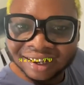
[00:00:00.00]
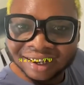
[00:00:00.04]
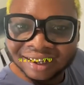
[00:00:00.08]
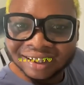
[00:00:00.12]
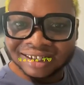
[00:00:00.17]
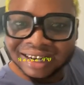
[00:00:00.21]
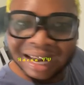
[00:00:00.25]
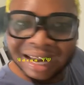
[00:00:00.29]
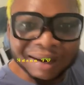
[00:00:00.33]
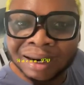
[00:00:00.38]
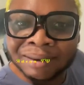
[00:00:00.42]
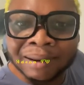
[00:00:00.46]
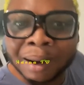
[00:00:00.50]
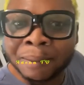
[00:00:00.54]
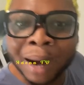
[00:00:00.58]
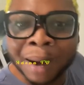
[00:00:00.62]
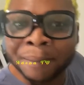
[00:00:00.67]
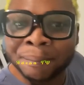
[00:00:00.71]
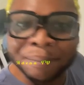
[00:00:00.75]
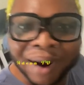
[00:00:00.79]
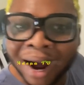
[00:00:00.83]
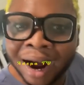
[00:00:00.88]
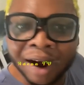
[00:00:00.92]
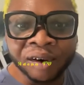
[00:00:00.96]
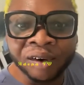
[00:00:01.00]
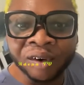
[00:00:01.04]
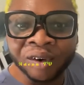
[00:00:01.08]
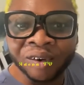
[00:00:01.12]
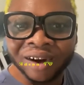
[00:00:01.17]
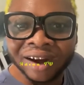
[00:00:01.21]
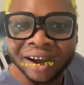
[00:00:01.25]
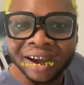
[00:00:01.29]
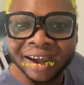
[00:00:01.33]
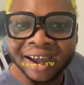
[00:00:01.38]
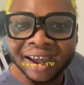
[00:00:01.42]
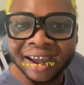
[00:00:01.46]
Nana Ama McBrown.
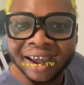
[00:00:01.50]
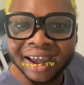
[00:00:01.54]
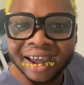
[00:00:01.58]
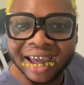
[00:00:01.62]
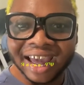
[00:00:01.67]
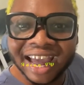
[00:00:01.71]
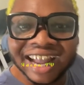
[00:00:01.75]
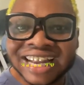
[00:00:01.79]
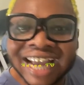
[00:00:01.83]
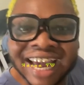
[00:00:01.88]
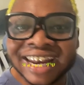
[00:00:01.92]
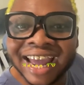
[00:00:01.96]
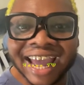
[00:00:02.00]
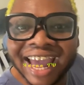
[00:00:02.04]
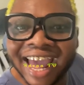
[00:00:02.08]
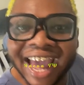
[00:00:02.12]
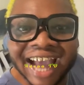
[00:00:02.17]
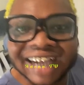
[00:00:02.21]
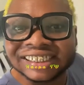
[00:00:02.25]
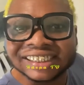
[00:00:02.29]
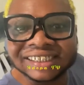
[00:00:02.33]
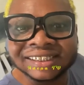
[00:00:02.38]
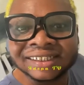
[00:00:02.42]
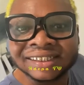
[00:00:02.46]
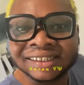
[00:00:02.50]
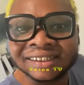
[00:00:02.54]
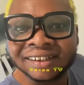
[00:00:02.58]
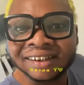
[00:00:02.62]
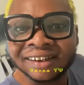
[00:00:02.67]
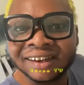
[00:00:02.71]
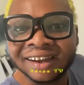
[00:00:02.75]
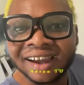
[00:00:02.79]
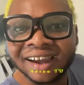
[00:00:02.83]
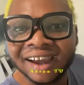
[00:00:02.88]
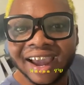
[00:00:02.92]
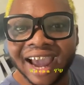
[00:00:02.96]
And yan the ex.
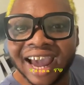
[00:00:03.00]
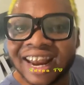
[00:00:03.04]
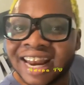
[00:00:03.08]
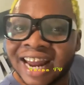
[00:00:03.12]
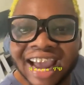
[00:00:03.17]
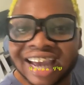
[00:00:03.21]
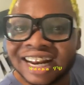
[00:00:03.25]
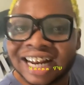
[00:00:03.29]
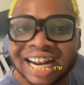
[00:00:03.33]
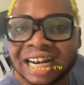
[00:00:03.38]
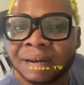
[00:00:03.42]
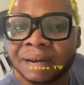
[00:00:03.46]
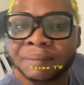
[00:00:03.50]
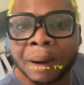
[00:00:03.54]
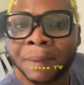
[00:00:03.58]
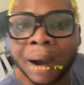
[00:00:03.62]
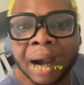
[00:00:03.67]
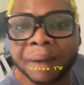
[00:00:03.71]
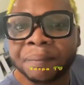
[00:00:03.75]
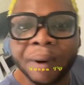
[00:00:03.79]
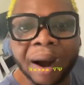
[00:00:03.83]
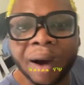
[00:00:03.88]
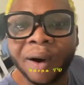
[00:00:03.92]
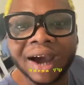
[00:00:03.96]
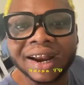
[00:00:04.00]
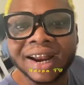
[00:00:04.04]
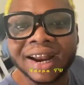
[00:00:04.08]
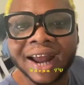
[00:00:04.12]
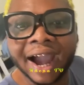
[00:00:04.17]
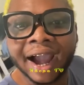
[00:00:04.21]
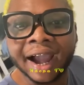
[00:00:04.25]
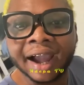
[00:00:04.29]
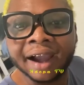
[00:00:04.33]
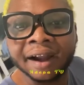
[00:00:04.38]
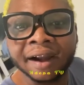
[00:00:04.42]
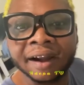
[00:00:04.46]
And then Nana Ama McBrown and
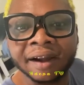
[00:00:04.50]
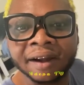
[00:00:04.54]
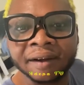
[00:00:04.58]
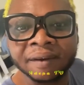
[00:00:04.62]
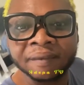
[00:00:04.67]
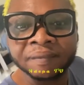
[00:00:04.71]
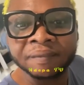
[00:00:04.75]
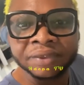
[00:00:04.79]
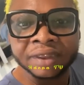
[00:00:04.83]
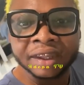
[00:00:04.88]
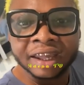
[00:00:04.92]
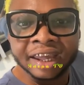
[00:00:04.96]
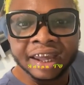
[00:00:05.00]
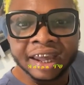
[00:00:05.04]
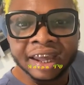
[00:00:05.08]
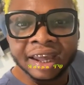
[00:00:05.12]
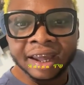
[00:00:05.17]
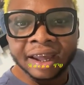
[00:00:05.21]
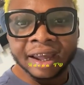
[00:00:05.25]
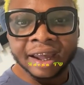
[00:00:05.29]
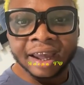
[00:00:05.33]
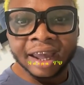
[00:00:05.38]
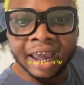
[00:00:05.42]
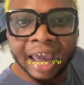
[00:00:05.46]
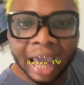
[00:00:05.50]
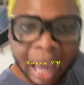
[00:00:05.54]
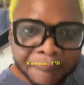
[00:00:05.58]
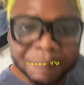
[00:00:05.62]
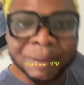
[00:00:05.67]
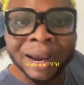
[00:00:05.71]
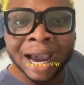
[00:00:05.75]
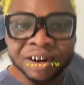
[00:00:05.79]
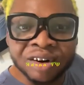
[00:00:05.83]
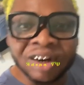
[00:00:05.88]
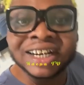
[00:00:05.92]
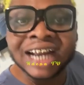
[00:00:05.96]
I. If
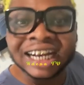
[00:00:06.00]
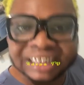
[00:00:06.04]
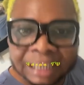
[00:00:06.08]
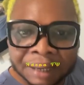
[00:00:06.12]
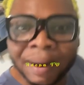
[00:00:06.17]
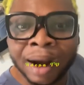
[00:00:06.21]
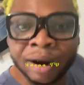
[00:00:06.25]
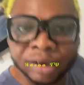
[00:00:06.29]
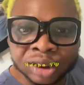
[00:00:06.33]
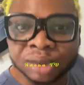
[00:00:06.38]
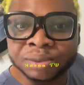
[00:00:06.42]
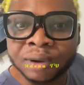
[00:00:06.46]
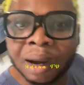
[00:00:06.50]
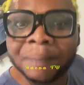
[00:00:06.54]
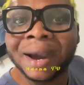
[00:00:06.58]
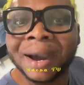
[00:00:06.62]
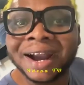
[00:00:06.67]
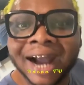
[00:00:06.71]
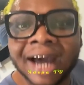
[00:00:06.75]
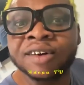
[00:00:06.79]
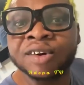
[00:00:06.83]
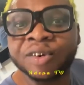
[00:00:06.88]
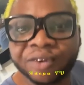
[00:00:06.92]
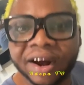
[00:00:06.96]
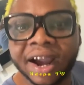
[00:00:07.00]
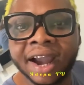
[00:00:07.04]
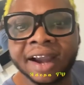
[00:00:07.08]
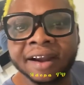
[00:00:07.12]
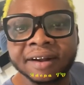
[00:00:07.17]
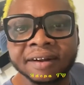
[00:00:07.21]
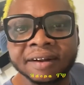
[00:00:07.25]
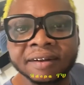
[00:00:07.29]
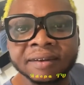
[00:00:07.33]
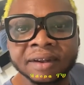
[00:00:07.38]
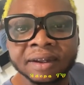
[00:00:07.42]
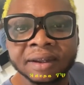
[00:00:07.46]
you don't get chairman won't to be a kind of queer.
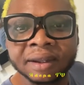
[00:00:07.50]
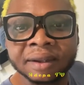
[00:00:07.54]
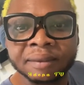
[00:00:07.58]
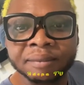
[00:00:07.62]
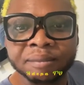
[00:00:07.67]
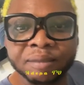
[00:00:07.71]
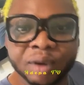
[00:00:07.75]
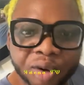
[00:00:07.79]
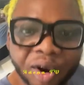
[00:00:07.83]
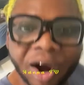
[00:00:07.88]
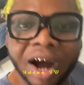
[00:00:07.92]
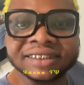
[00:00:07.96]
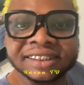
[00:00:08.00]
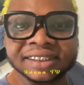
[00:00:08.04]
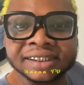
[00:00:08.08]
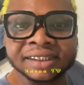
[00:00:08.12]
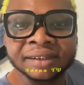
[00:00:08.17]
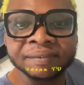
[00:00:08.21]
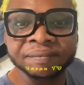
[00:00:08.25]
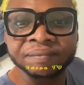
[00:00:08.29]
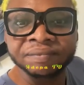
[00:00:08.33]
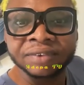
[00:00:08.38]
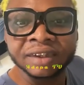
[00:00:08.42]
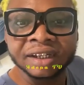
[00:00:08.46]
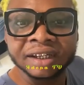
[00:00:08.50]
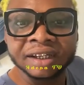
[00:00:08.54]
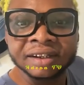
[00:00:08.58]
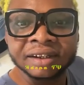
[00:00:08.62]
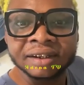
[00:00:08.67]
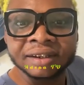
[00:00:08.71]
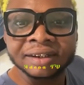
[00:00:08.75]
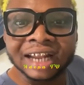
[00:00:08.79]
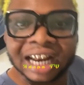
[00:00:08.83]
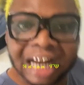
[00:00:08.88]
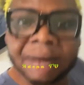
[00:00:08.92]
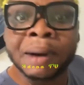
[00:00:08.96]
Because
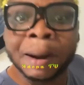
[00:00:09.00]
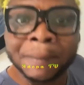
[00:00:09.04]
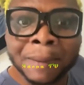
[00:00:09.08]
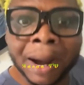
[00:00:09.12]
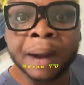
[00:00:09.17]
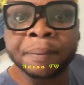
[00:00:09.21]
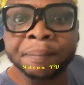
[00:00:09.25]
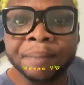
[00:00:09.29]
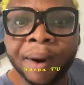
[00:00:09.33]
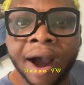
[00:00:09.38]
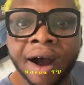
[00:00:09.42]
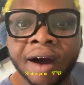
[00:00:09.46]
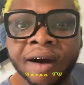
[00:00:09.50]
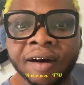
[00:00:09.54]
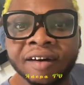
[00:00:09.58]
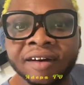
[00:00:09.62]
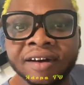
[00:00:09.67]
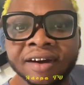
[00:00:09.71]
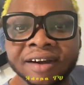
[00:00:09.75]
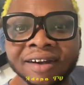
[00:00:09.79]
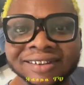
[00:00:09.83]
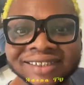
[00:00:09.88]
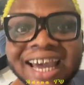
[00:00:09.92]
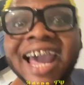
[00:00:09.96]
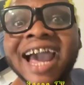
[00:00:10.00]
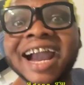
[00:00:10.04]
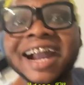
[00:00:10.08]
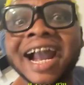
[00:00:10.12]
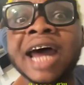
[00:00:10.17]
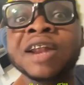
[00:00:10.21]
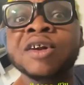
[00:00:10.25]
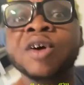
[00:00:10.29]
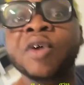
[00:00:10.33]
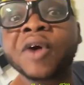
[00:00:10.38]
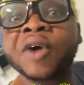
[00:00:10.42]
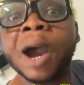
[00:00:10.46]
Nana Ama McBrown. Say I
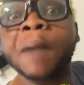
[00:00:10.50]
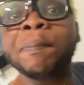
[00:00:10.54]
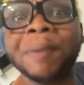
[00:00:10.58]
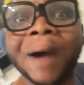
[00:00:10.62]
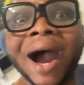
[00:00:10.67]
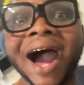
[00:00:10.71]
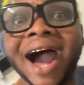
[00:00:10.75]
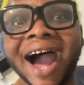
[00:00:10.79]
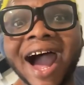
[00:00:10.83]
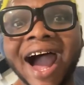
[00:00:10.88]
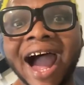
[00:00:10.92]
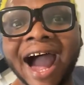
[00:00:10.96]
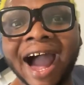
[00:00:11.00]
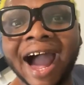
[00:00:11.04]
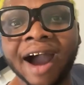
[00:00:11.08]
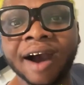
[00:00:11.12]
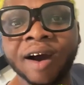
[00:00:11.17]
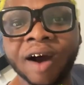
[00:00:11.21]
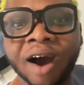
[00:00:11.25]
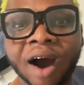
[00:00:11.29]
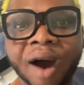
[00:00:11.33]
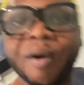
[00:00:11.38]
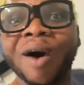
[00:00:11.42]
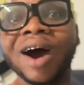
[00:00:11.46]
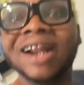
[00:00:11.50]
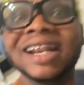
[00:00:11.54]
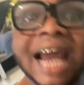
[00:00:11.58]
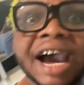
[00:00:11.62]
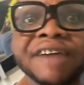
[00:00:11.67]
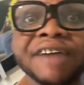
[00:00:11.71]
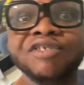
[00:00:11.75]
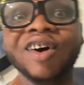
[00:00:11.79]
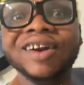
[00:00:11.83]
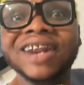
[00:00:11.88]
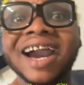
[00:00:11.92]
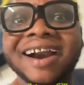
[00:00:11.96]
can't crap our
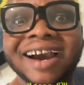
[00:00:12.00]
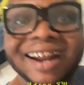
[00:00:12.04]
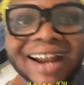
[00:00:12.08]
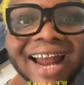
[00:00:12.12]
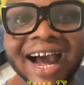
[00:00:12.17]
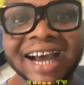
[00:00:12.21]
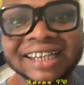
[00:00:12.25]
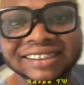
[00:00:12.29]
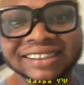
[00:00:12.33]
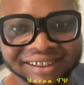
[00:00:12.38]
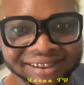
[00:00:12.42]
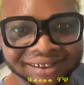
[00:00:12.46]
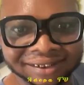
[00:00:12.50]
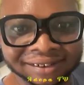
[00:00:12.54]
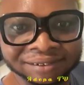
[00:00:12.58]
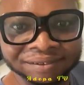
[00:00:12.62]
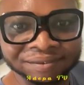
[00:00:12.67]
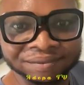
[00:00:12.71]
level ne class.